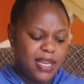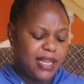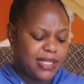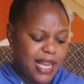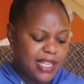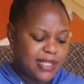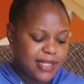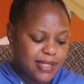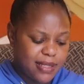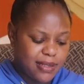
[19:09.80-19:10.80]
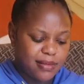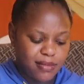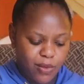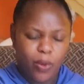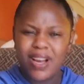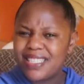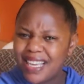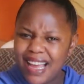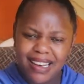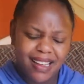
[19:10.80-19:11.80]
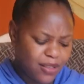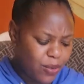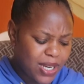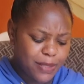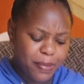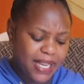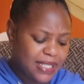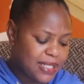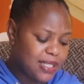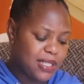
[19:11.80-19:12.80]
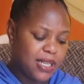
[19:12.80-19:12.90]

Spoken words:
it has white color, white paint,